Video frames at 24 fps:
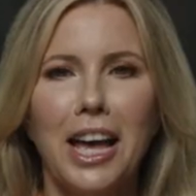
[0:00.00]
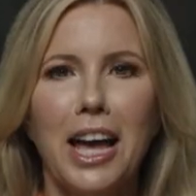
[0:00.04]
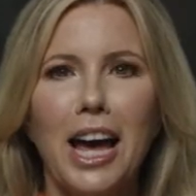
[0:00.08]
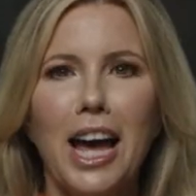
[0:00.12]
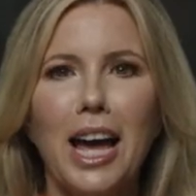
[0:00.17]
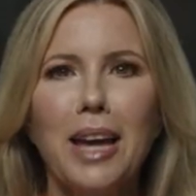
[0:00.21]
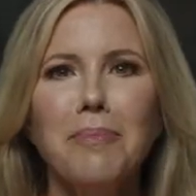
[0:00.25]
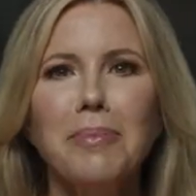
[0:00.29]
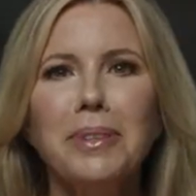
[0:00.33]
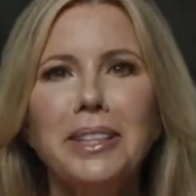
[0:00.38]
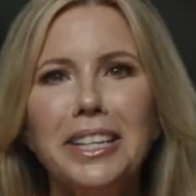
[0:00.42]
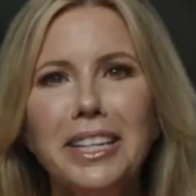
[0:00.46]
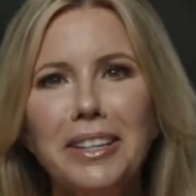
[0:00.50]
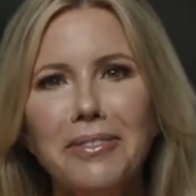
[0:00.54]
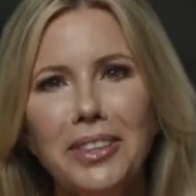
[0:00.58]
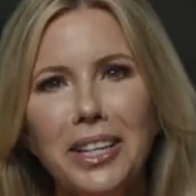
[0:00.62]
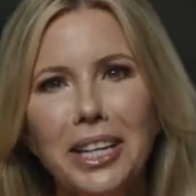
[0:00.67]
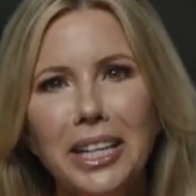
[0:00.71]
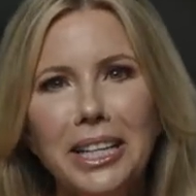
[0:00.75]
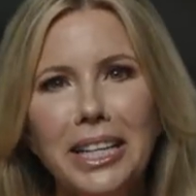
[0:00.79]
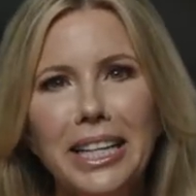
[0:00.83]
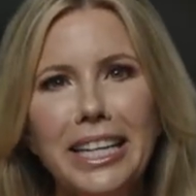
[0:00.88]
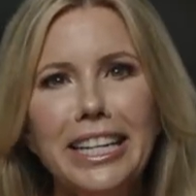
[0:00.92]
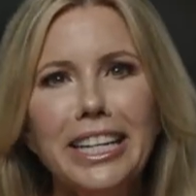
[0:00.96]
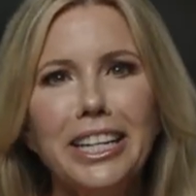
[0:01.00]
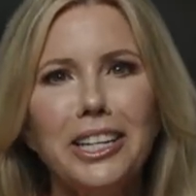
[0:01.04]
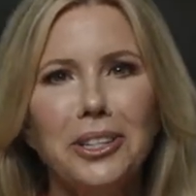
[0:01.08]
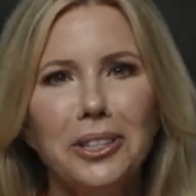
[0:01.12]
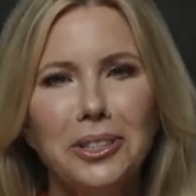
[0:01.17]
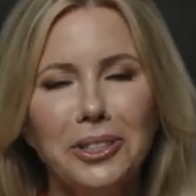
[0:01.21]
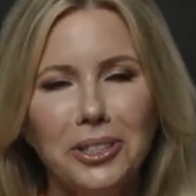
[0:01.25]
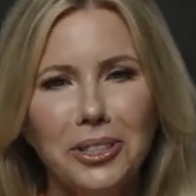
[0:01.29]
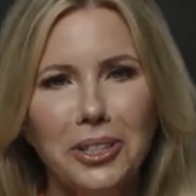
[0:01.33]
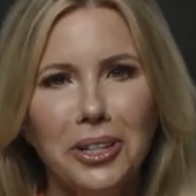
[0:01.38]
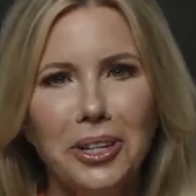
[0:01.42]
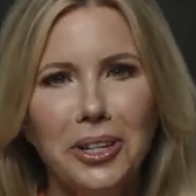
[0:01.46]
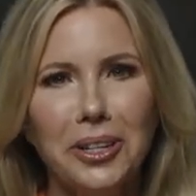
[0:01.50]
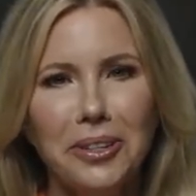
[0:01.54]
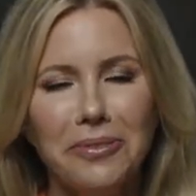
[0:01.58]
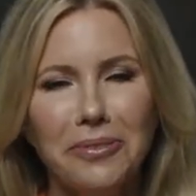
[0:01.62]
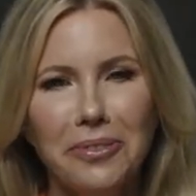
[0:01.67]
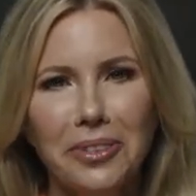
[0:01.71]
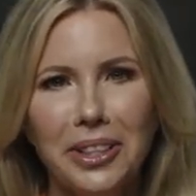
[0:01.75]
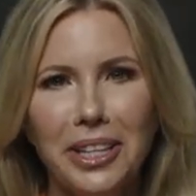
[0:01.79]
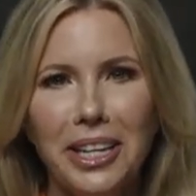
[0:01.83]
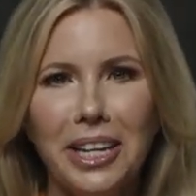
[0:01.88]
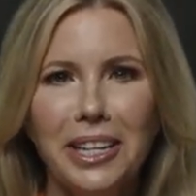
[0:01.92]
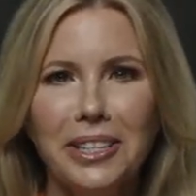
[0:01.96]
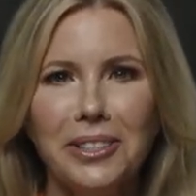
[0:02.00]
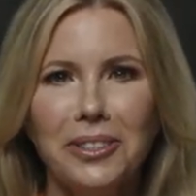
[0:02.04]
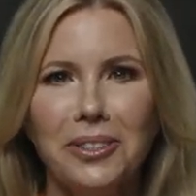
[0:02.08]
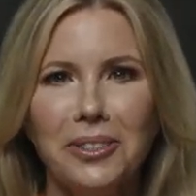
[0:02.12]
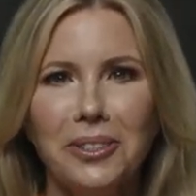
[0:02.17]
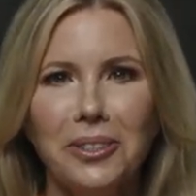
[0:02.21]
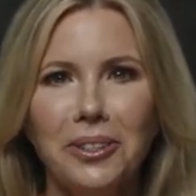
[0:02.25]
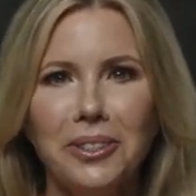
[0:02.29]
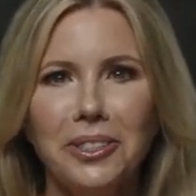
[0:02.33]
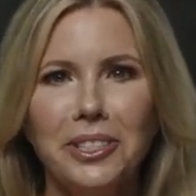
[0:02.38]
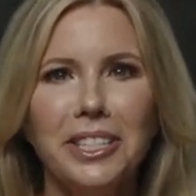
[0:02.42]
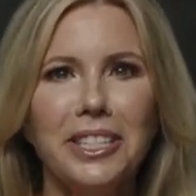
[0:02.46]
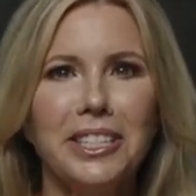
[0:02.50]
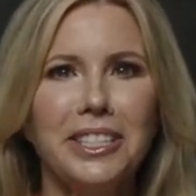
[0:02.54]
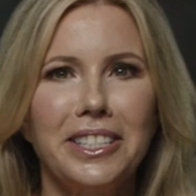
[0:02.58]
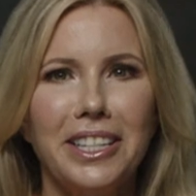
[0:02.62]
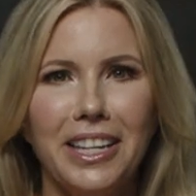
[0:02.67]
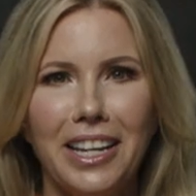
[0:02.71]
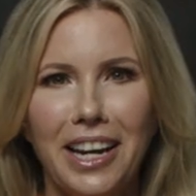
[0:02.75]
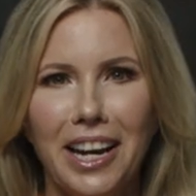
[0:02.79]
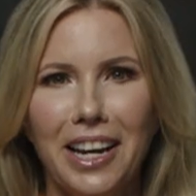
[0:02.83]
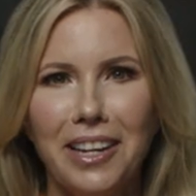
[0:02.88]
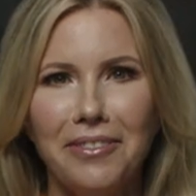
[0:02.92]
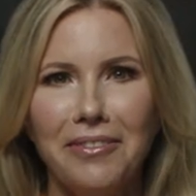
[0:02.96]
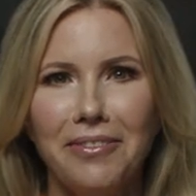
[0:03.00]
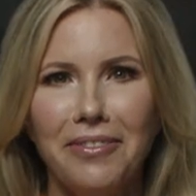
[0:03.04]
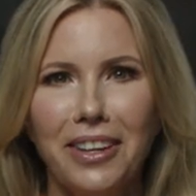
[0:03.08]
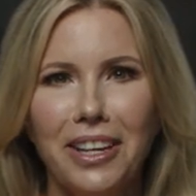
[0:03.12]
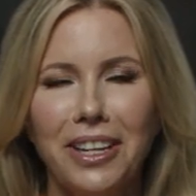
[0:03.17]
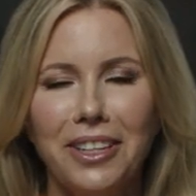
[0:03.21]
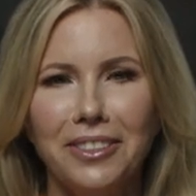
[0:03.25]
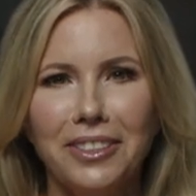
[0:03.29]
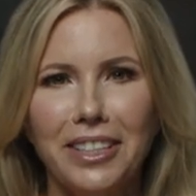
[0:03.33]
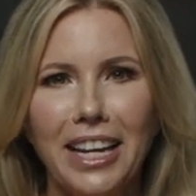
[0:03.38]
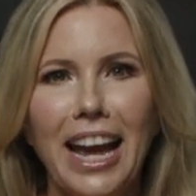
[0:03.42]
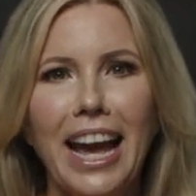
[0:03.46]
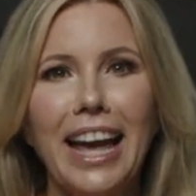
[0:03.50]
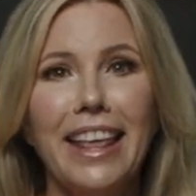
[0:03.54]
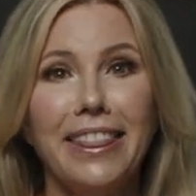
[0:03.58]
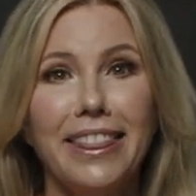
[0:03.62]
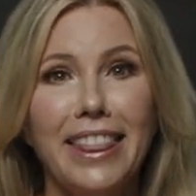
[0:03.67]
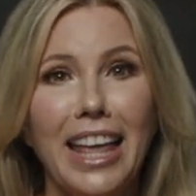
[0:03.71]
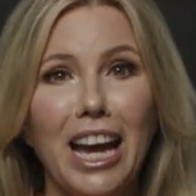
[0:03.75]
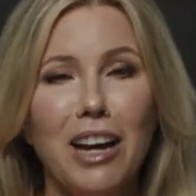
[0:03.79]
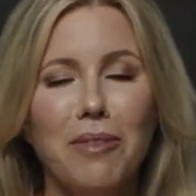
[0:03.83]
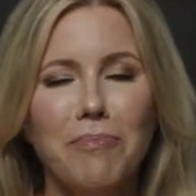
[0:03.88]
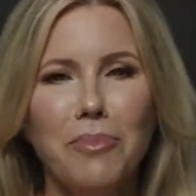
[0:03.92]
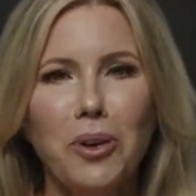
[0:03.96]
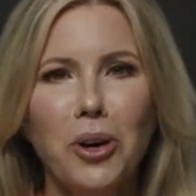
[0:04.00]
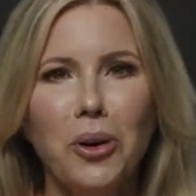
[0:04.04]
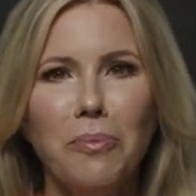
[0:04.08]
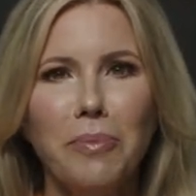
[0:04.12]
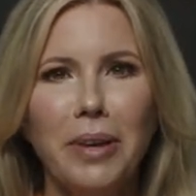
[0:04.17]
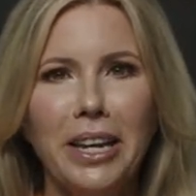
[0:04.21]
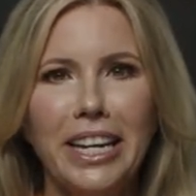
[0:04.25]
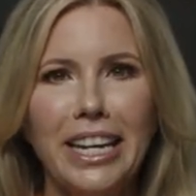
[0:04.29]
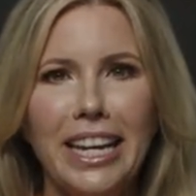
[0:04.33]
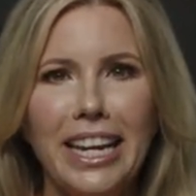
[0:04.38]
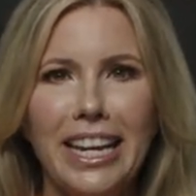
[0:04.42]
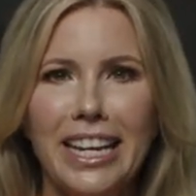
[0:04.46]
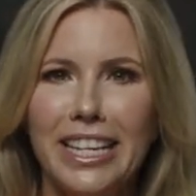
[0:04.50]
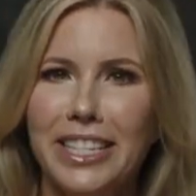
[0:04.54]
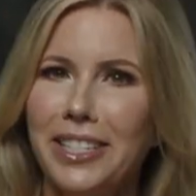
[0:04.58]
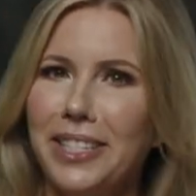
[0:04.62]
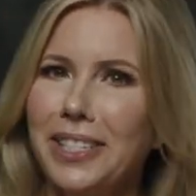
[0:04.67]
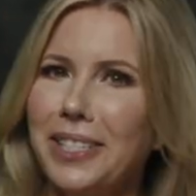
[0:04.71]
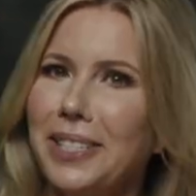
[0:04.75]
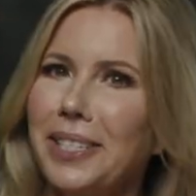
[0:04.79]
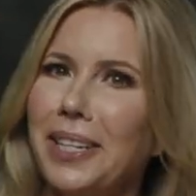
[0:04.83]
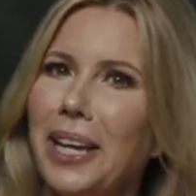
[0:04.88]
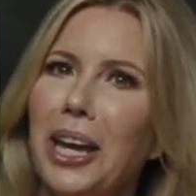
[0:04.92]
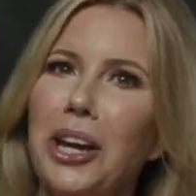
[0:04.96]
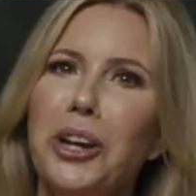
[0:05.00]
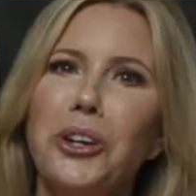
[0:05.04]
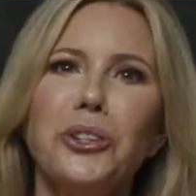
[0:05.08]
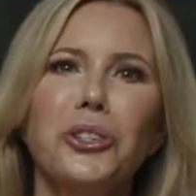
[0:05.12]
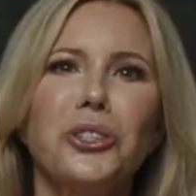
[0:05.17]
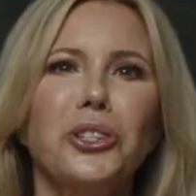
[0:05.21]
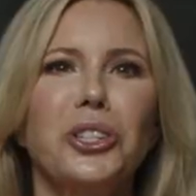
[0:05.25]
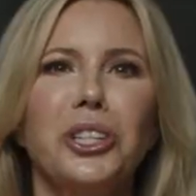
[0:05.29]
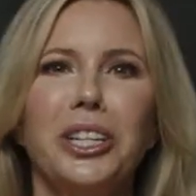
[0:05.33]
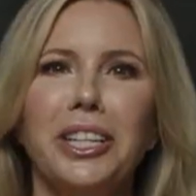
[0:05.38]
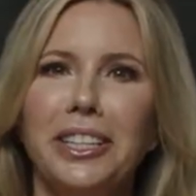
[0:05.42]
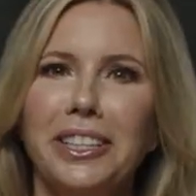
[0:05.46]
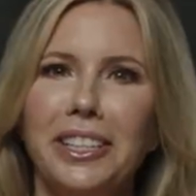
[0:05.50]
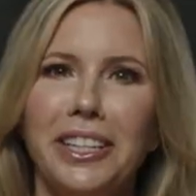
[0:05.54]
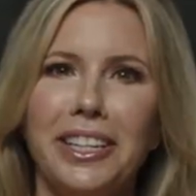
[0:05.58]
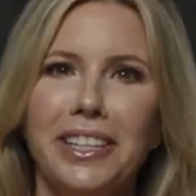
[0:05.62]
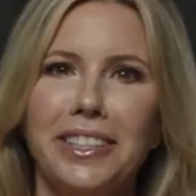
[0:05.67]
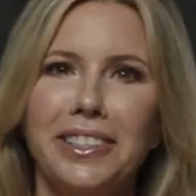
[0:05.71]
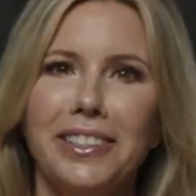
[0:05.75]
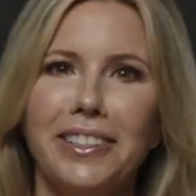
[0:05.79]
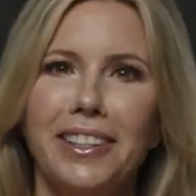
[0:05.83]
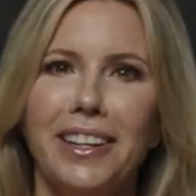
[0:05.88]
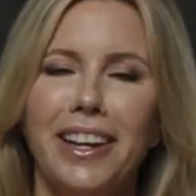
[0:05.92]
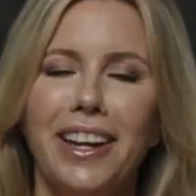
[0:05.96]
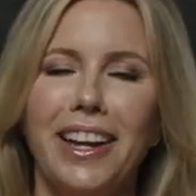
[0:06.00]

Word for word: I believe the clinical term for the uncertainty I felt at that moment is scared shitless.